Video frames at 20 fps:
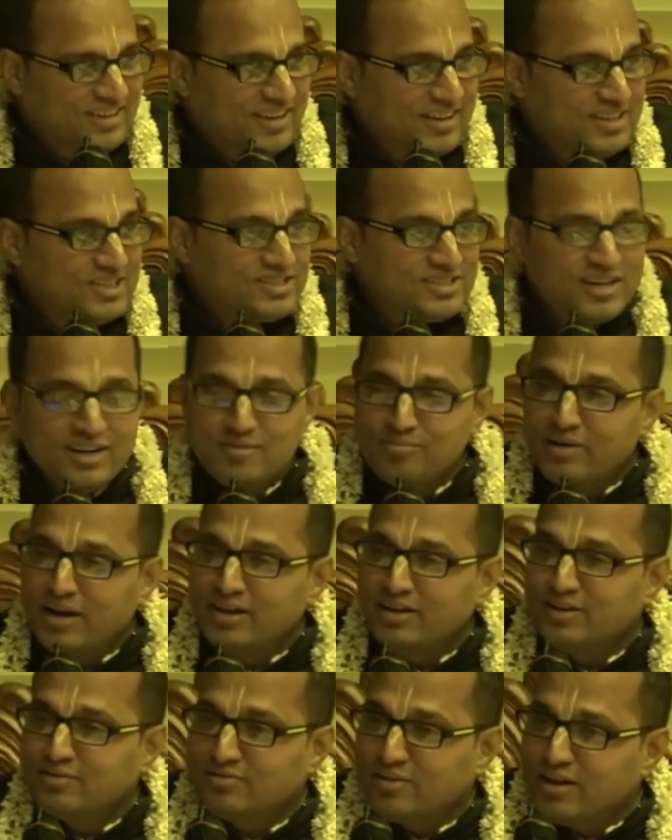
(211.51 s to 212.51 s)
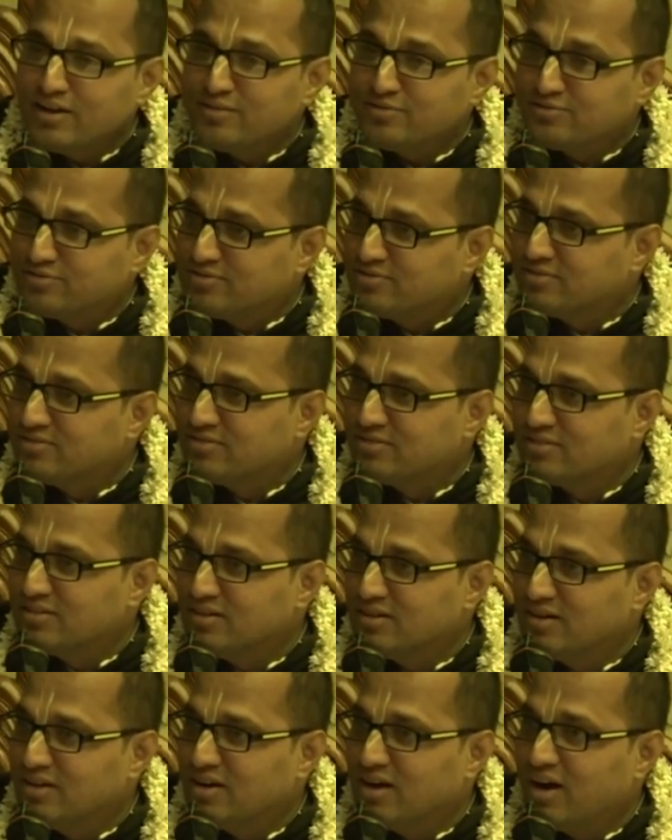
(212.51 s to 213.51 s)
And he said, My dear wife,
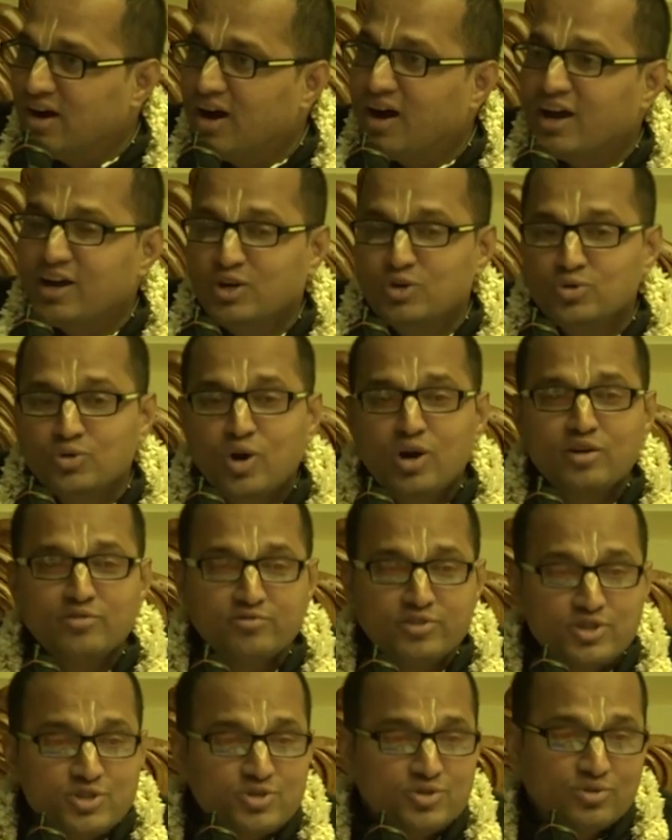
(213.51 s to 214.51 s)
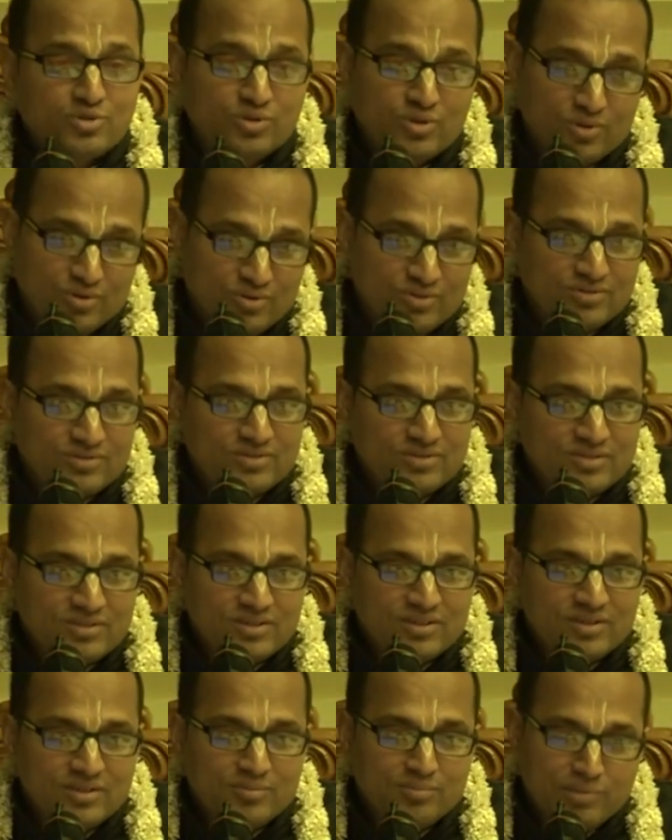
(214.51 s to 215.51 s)
I do not wish to go.
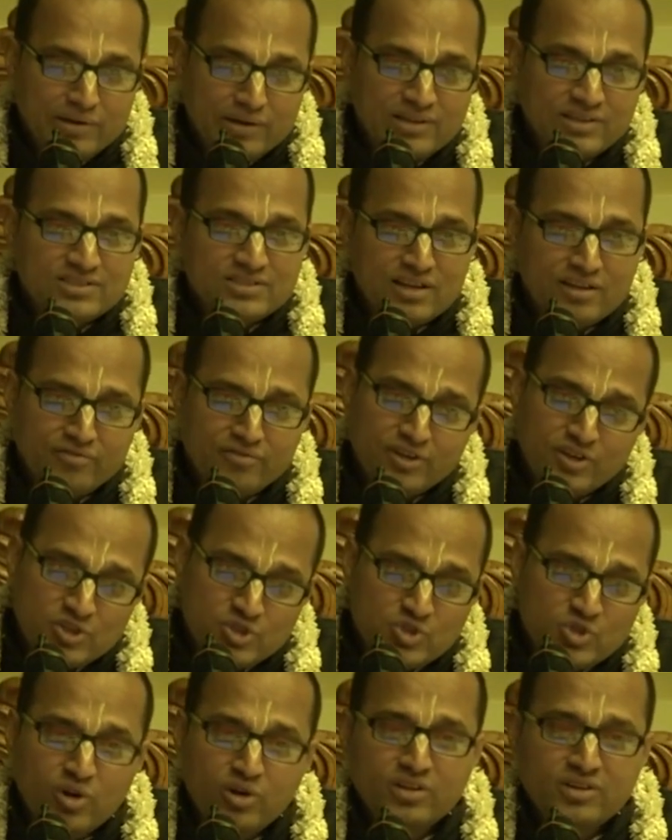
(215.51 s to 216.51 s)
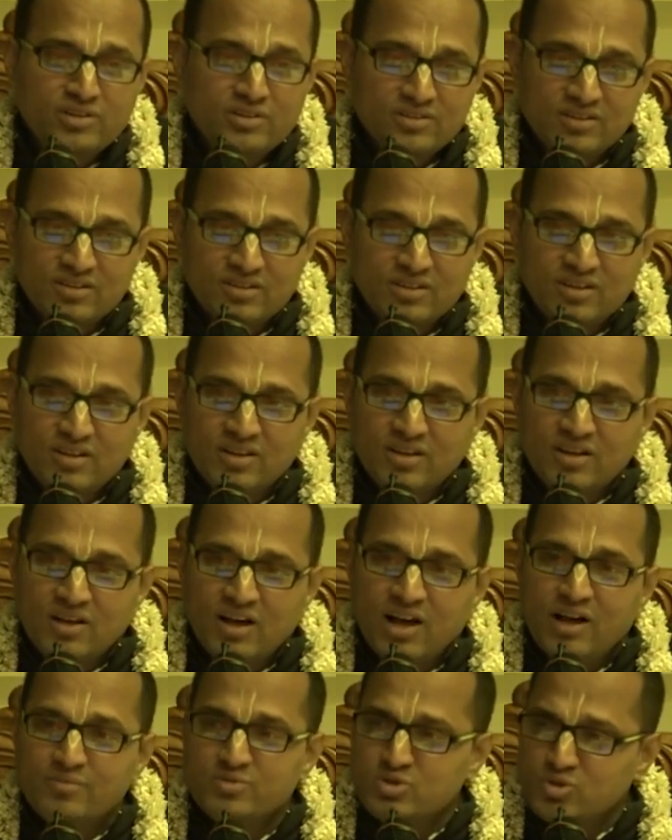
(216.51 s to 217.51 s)
Please, I'm very sorry.
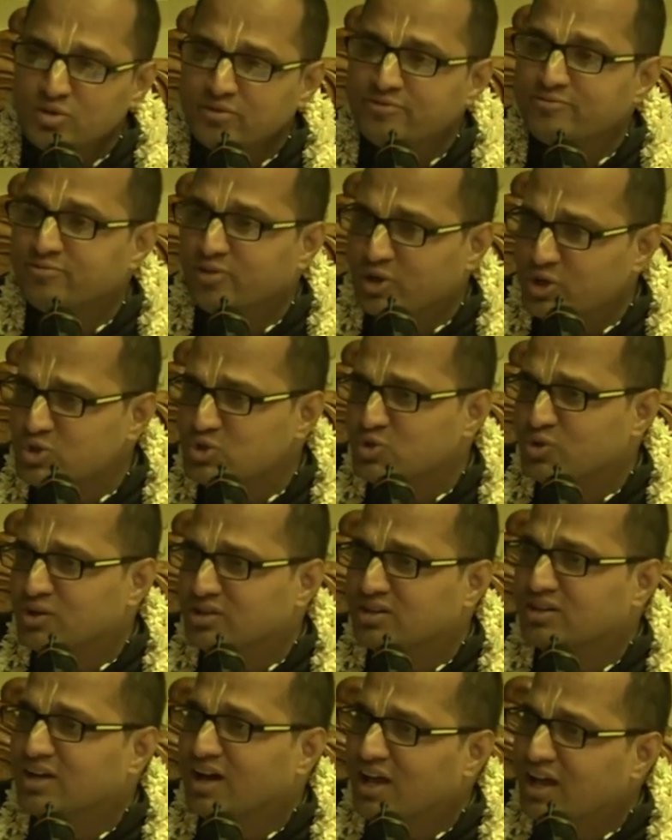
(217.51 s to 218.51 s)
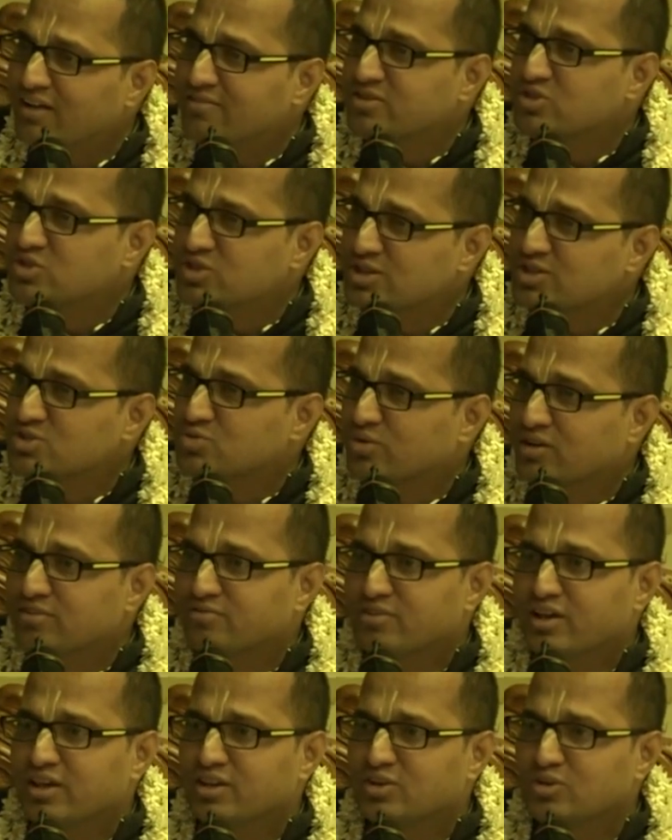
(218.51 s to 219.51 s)
I'm so fortunate that I have a chaste
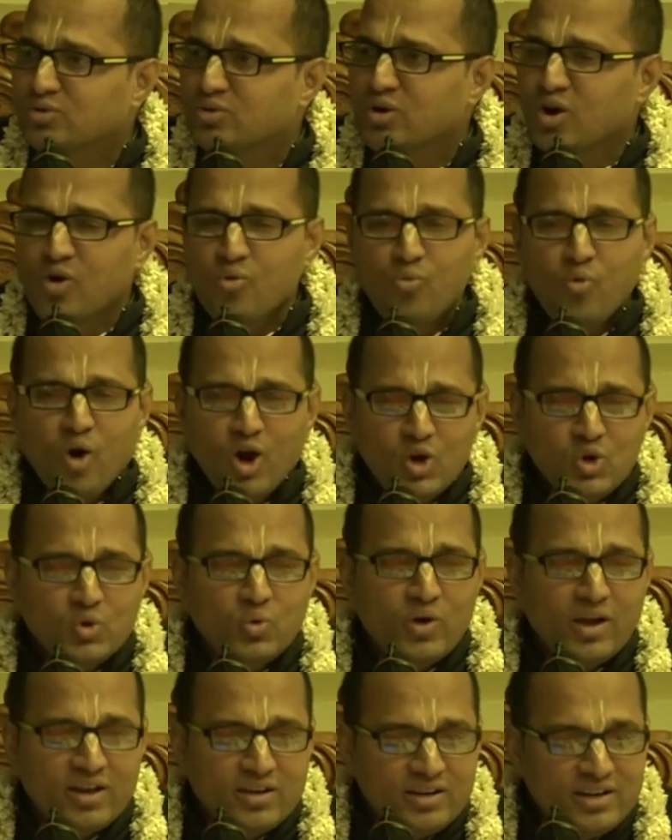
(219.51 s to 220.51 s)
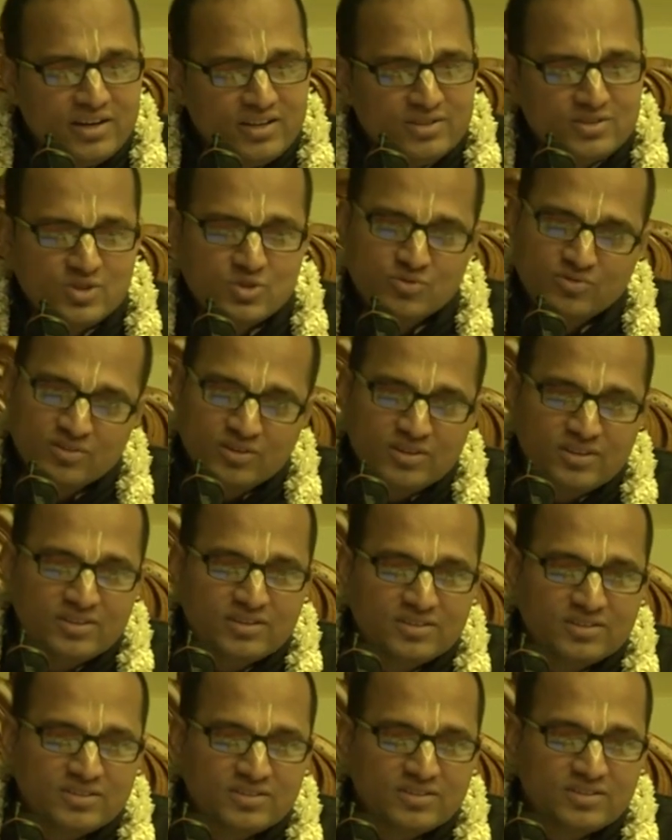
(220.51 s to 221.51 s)
wife like you. What do I need in this
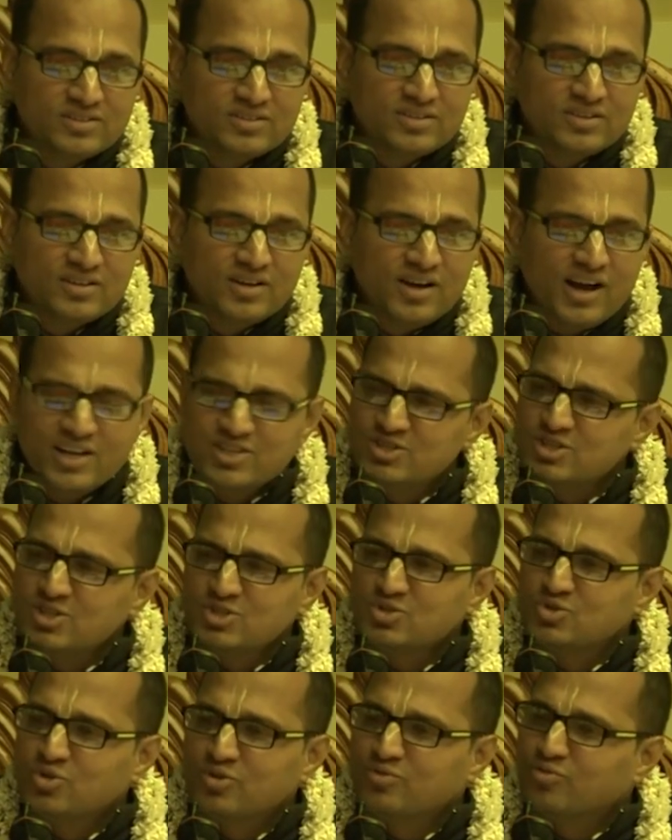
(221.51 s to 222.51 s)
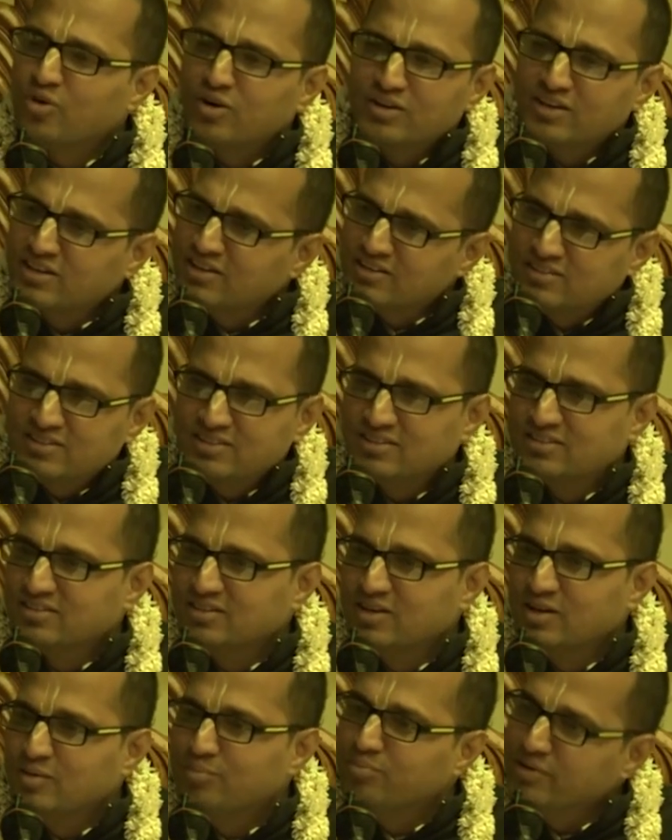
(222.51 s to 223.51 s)
world? I just don't want anything.
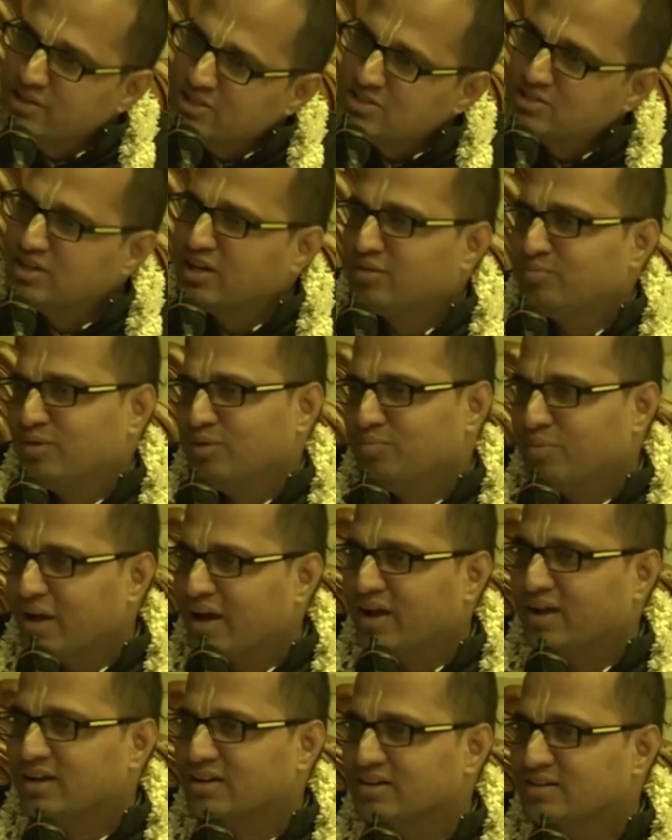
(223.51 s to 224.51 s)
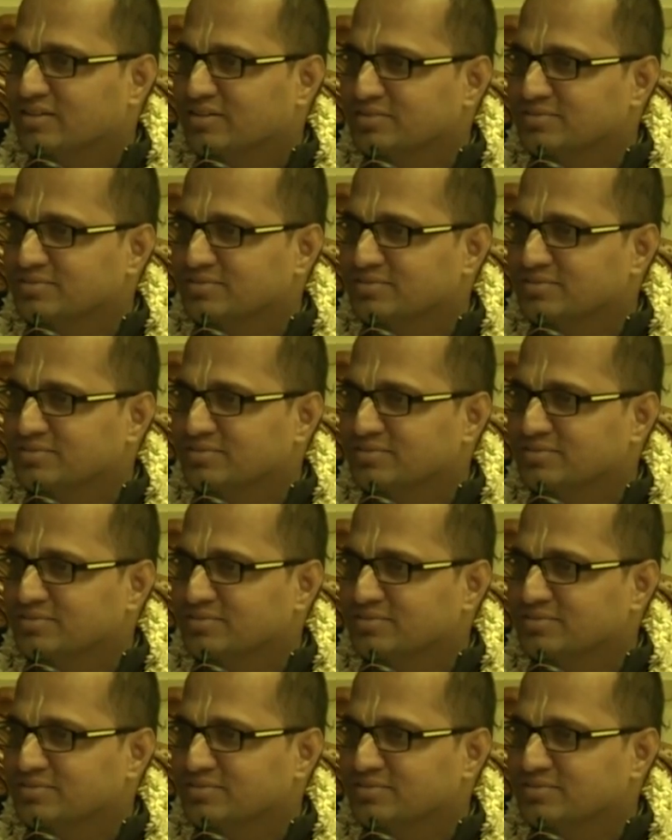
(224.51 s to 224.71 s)
Please take me back.